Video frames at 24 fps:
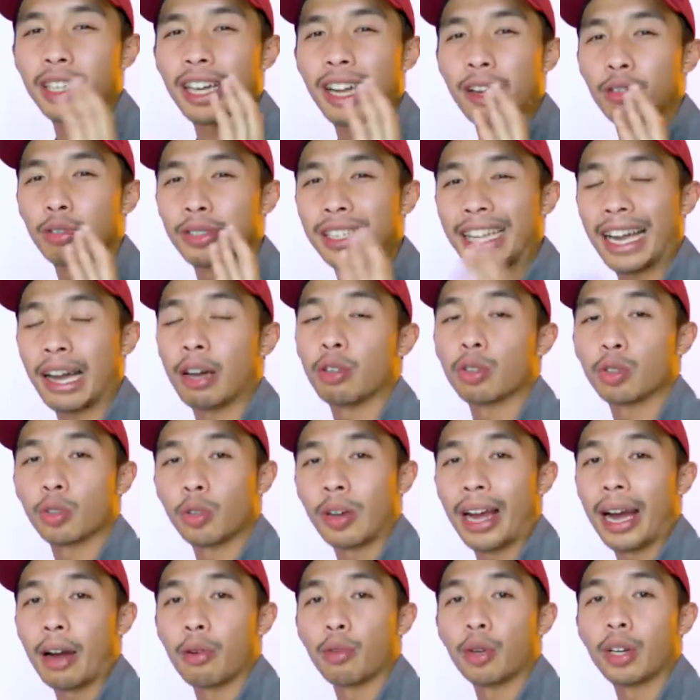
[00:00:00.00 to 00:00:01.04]
now down
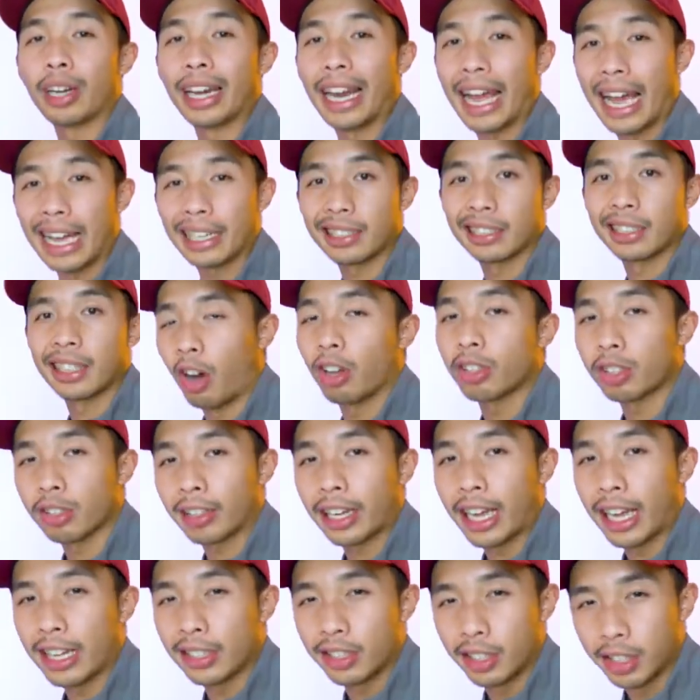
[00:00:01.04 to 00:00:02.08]
to our last
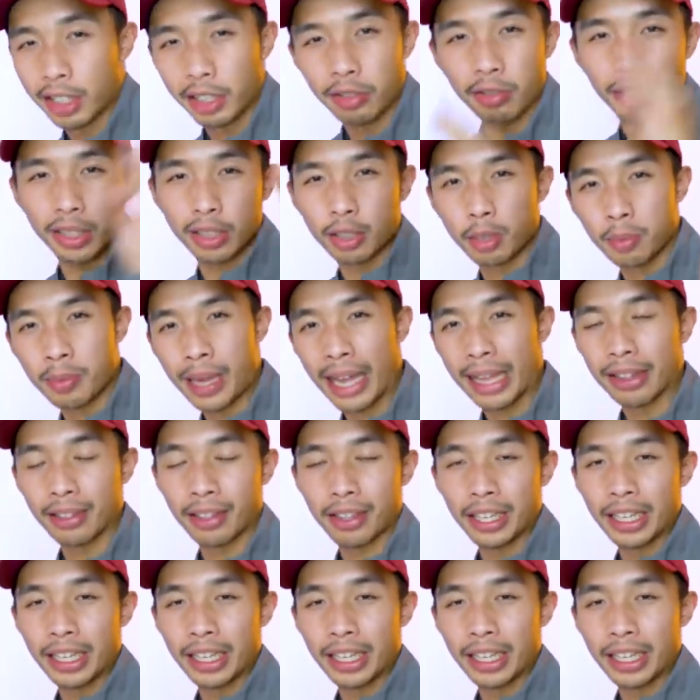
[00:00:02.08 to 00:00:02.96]
AutoCAD secret command